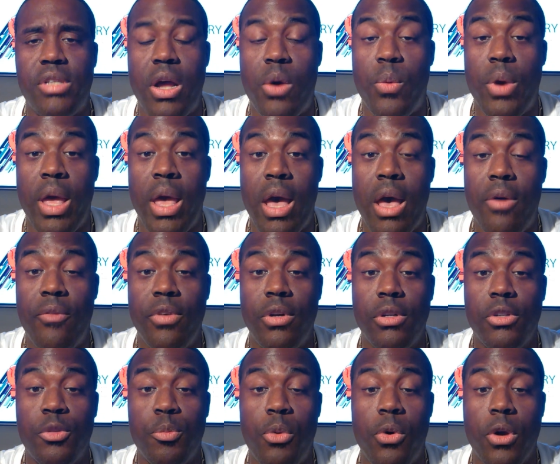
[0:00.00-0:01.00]
that we have in
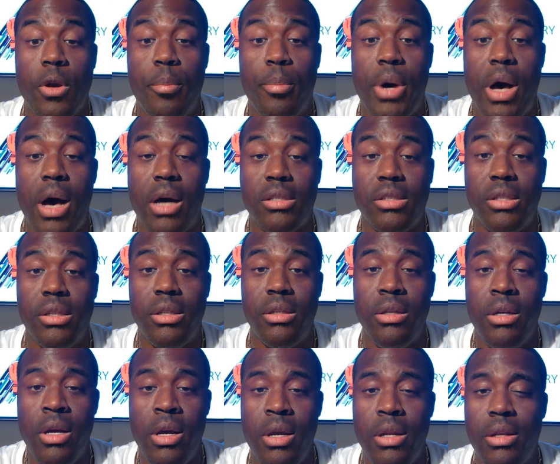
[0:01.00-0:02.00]
the sport of boxing,
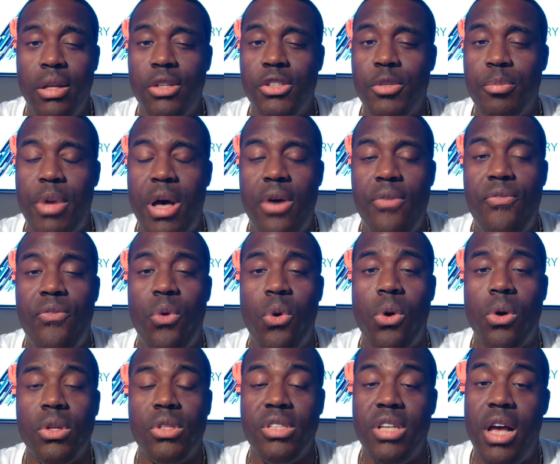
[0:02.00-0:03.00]
there's about
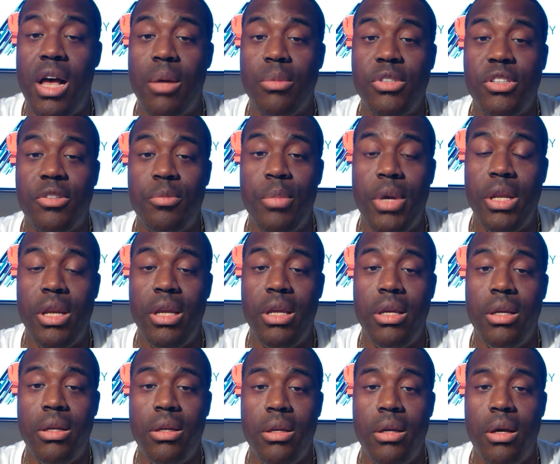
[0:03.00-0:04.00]
four times as many
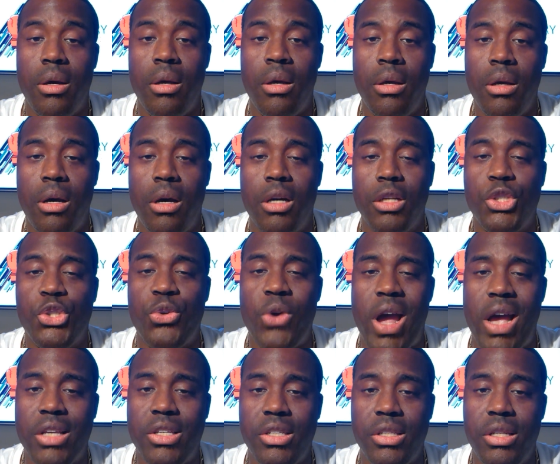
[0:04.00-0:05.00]
uh,
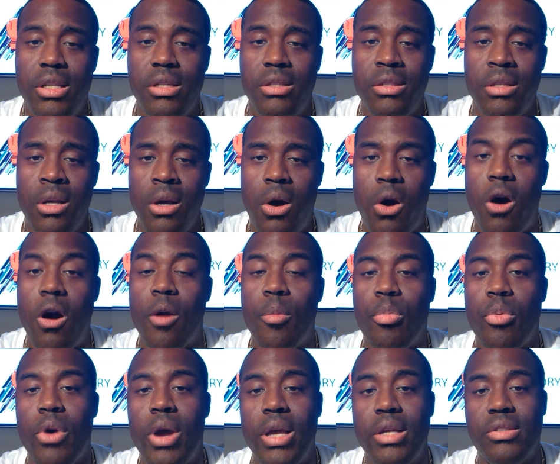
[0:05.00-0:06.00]
tragedies,
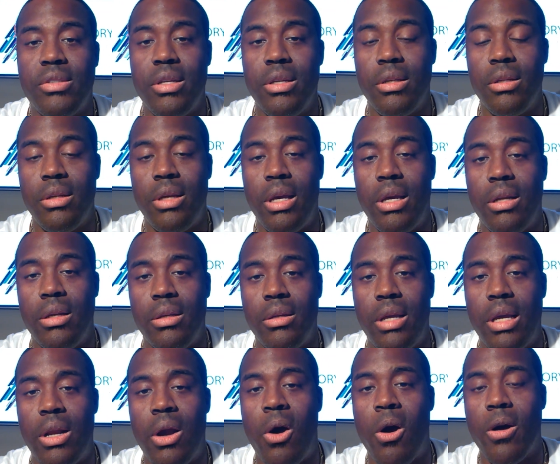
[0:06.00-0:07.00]
heartbreaks, and, and,
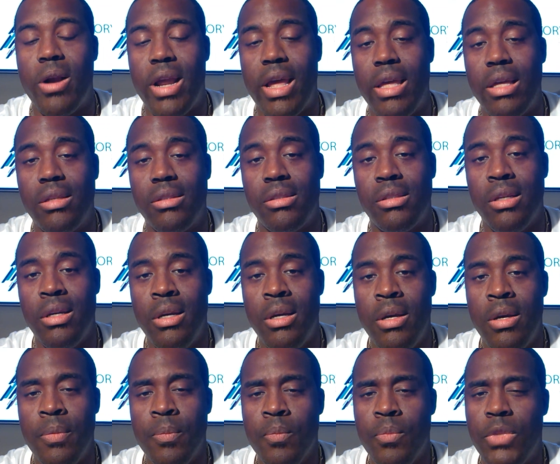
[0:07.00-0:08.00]
and heartaches.
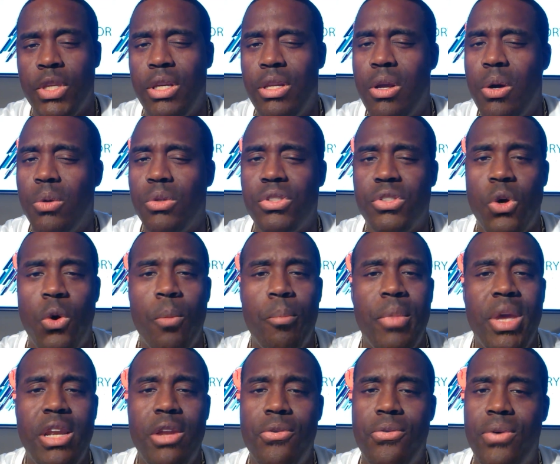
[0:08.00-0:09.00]
You know, so
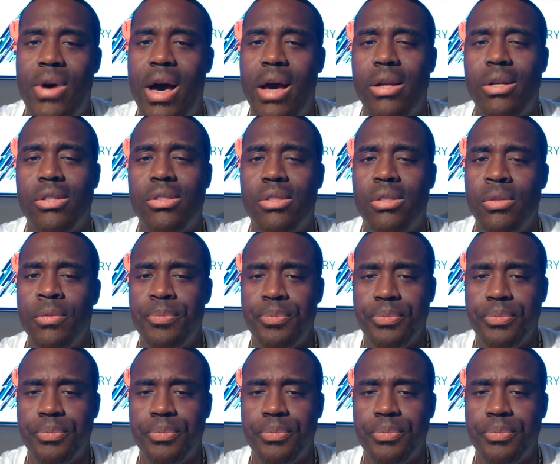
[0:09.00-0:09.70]
many fighters